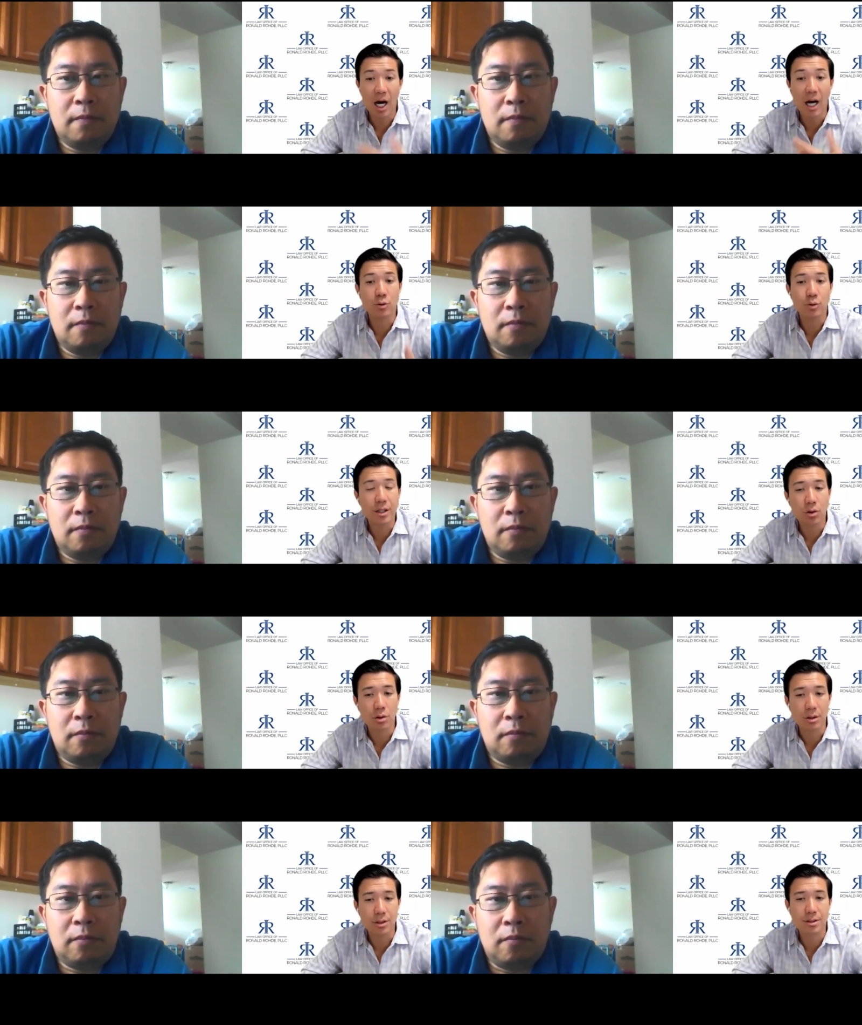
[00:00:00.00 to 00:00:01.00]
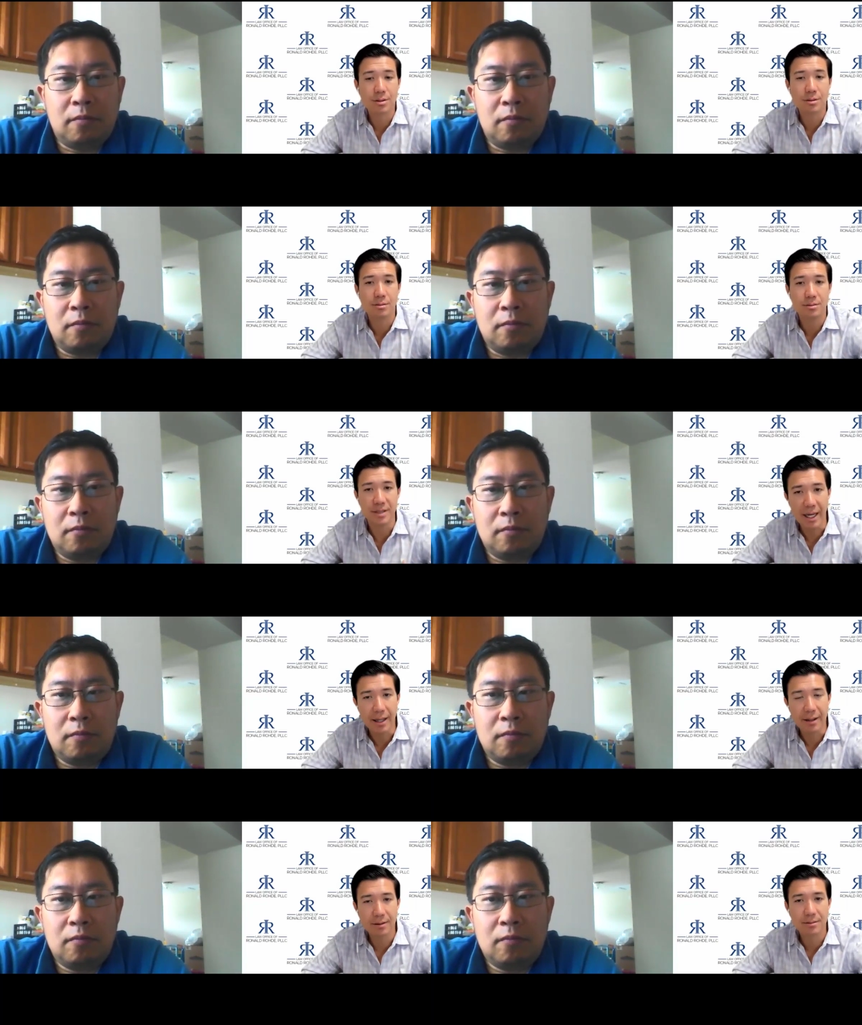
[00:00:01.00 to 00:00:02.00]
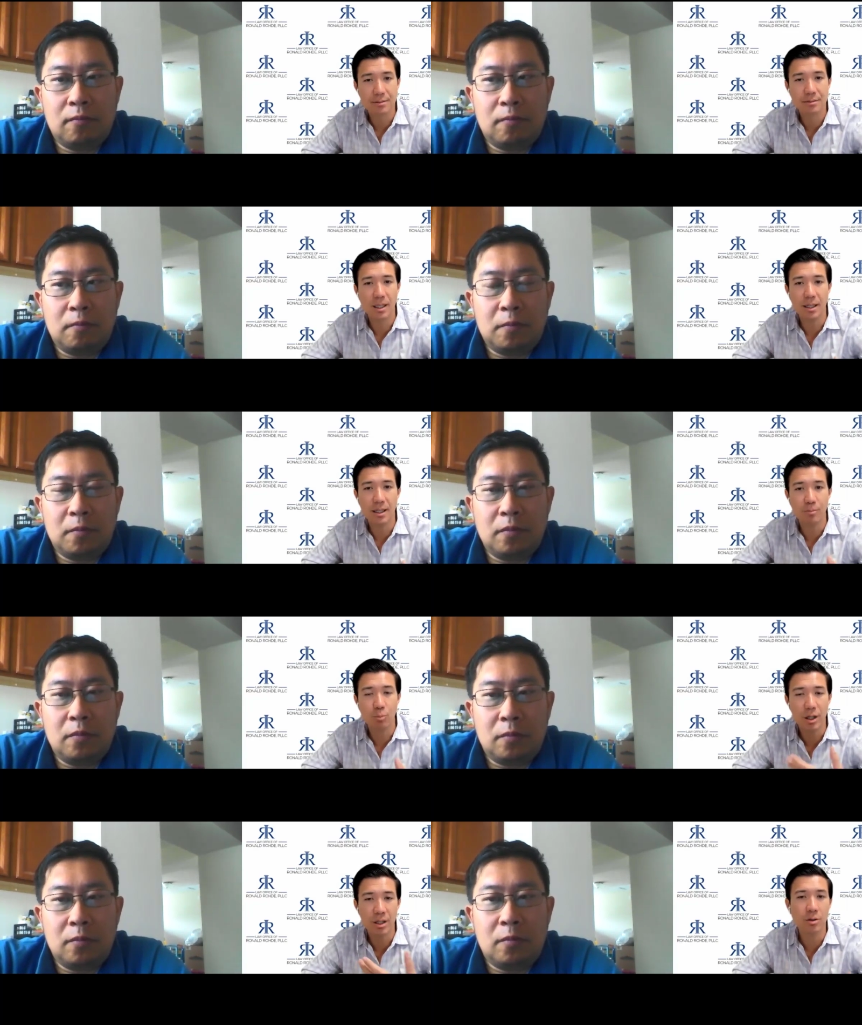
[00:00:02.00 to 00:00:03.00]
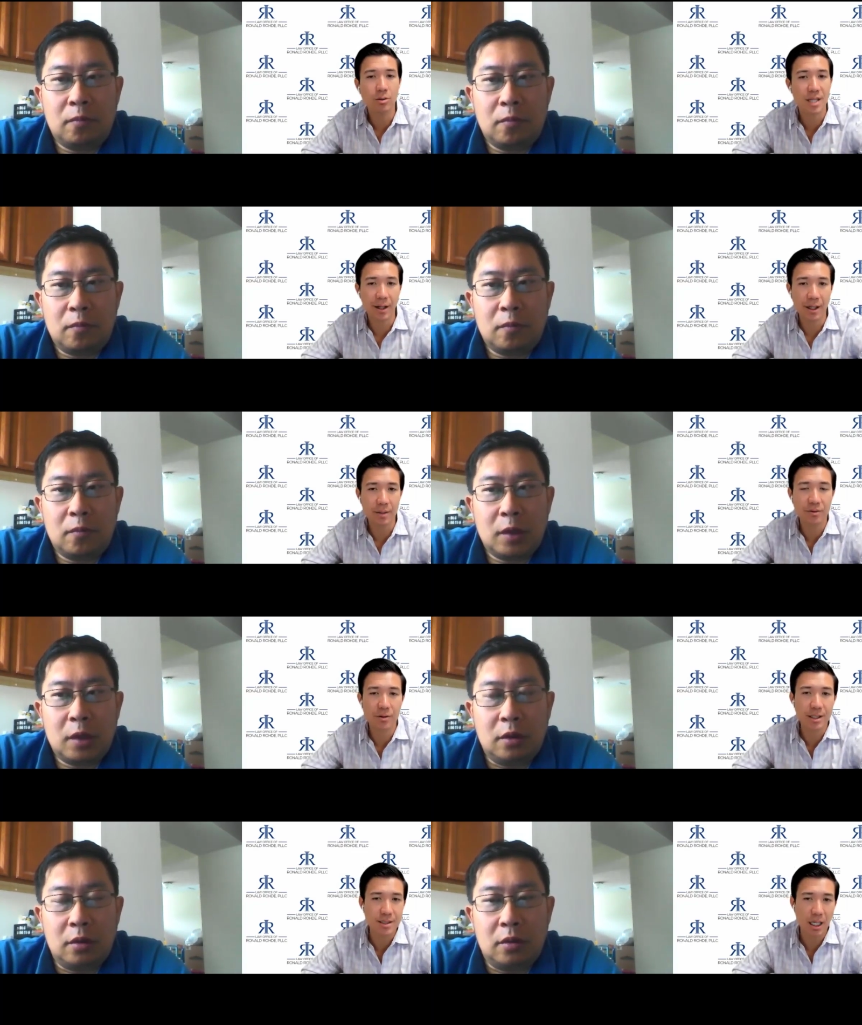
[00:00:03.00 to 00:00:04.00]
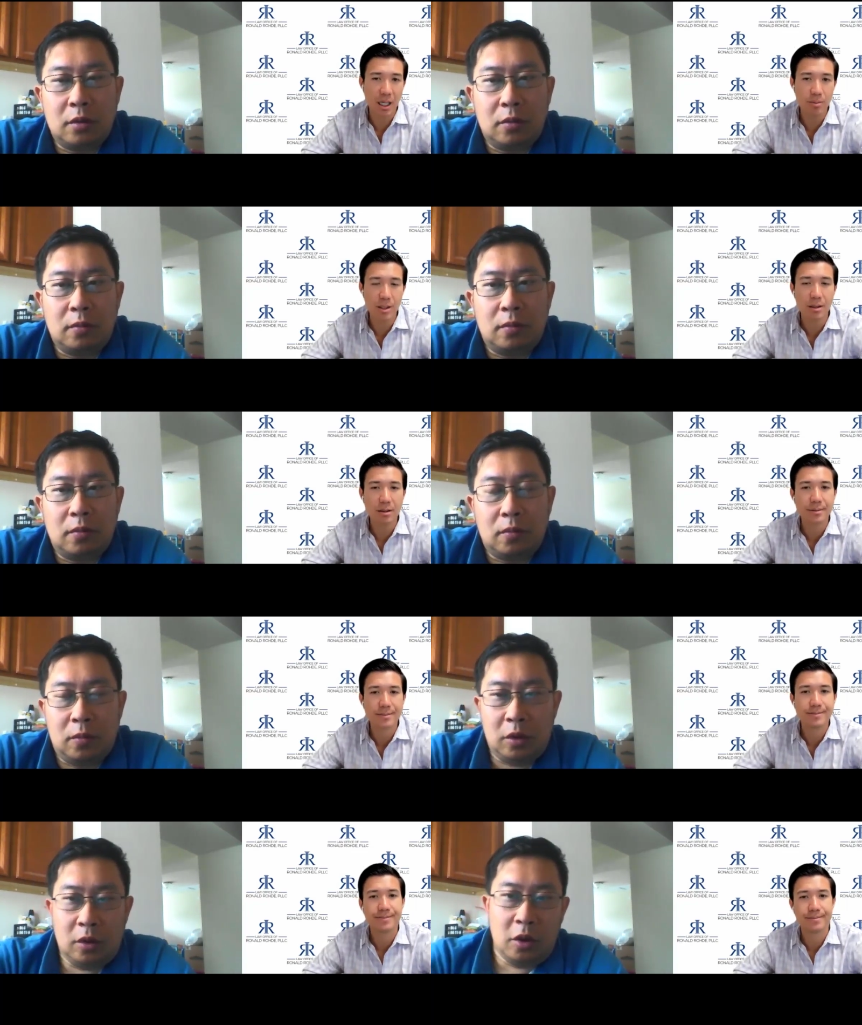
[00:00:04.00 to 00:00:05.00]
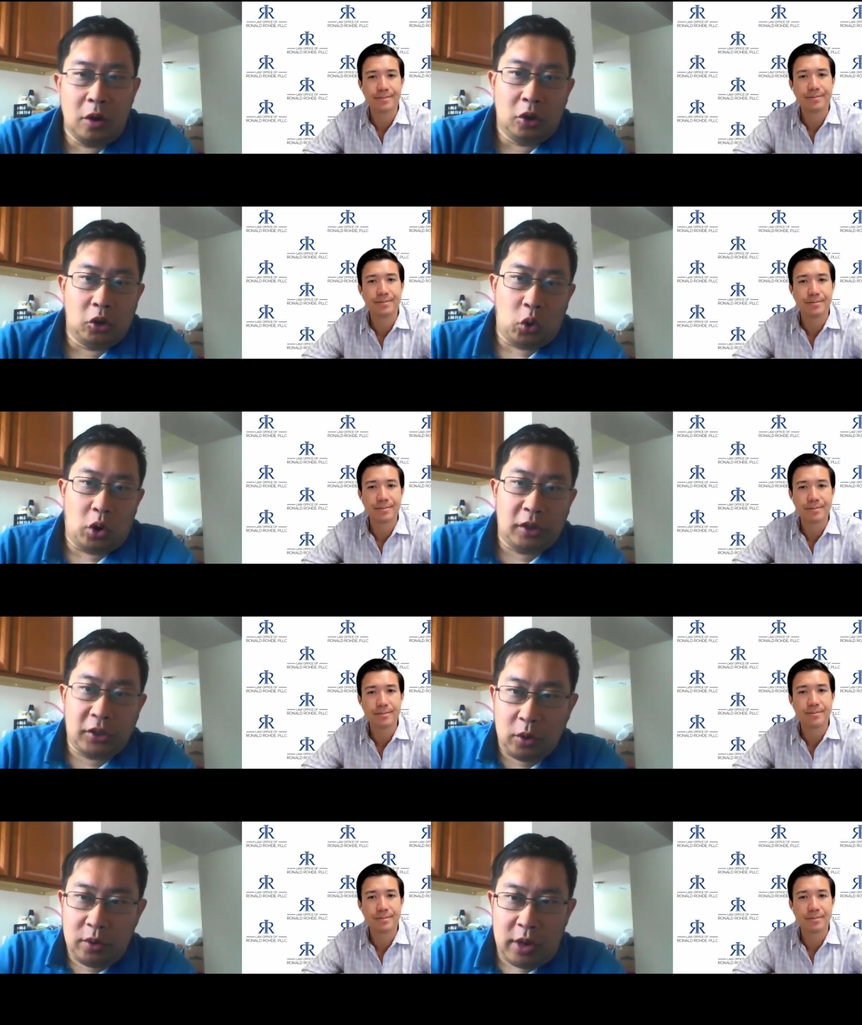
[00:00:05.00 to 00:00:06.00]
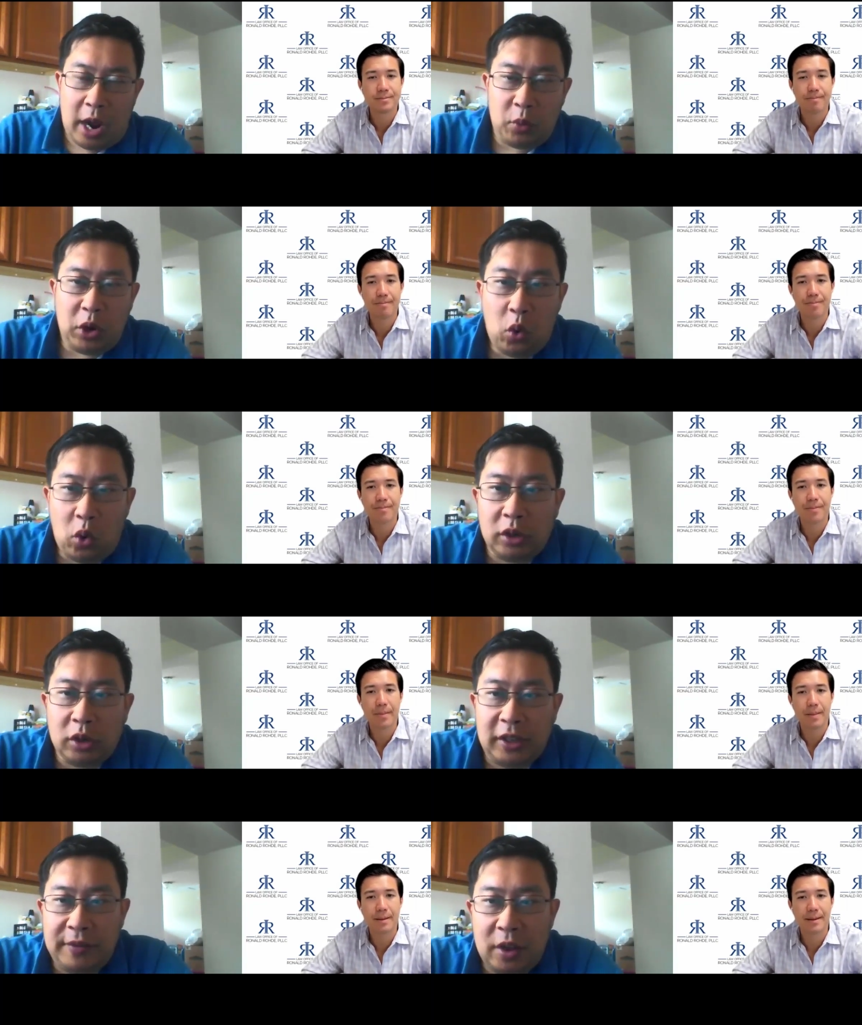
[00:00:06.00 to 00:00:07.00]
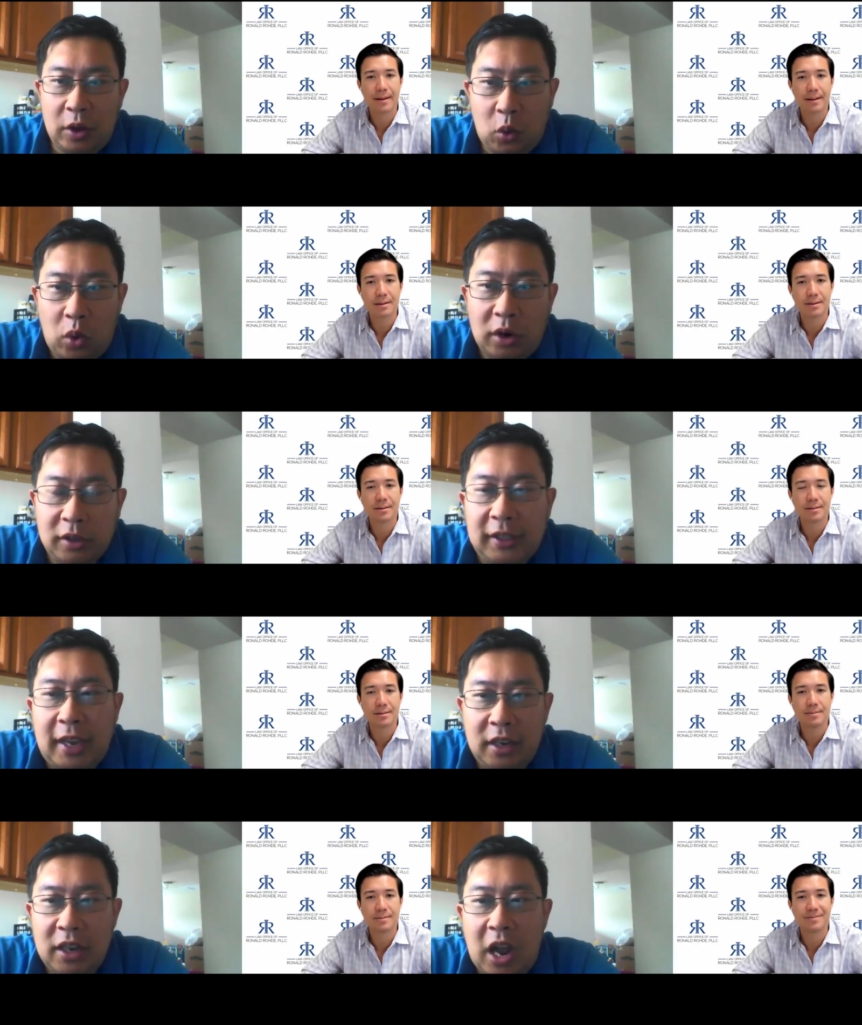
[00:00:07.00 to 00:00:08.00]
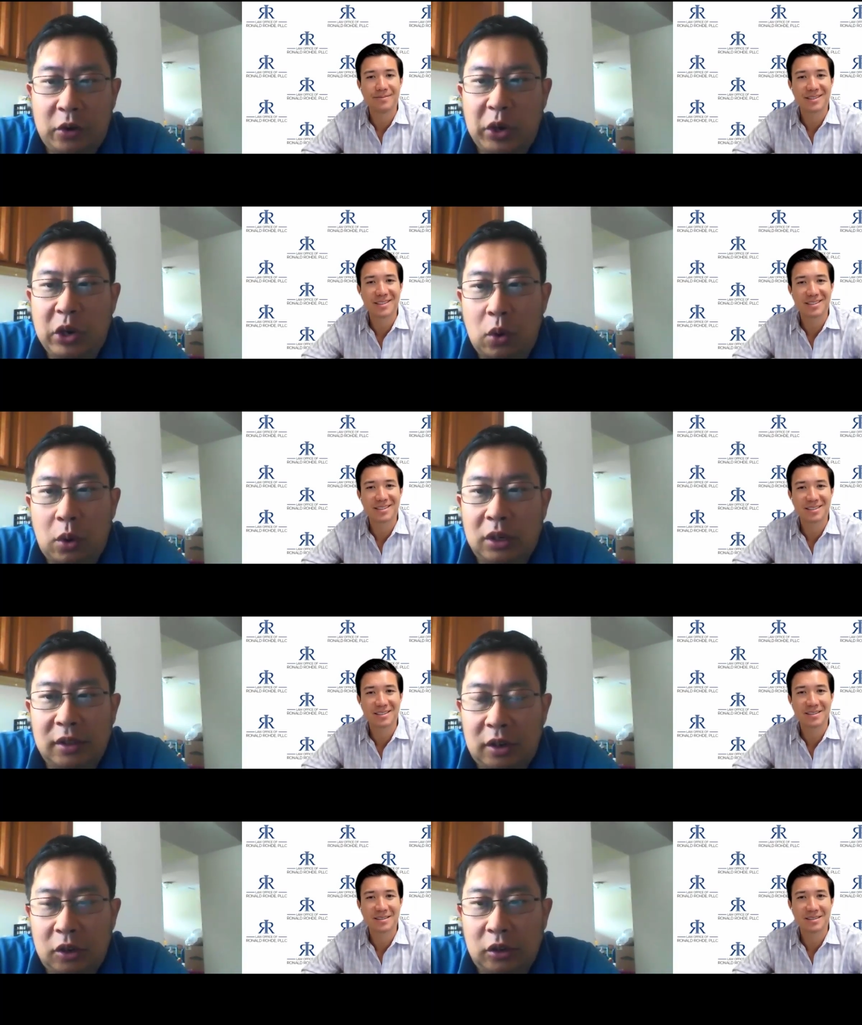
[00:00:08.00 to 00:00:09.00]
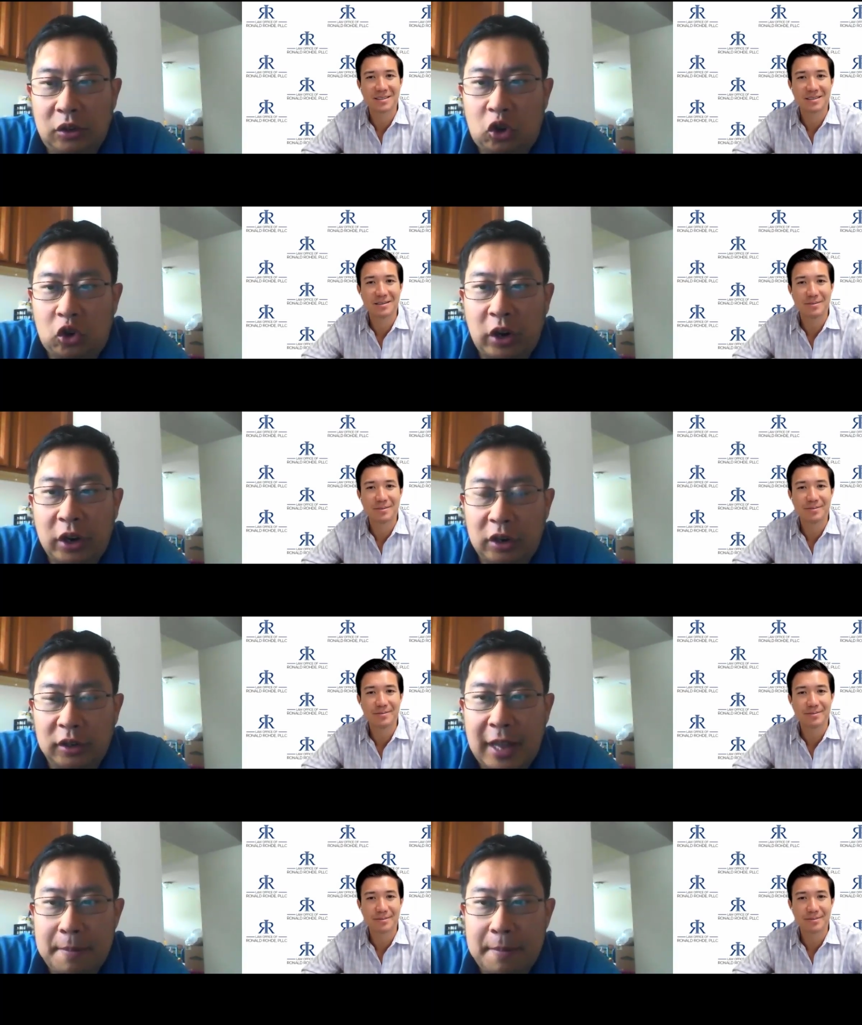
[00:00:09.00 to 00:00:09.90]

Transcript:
Speaker 1: non-recourse debt? Um, what are you signing up for as a KP?
Speaker 2: Sure. So non-recourse, even though the words say non-recourse, there's triggers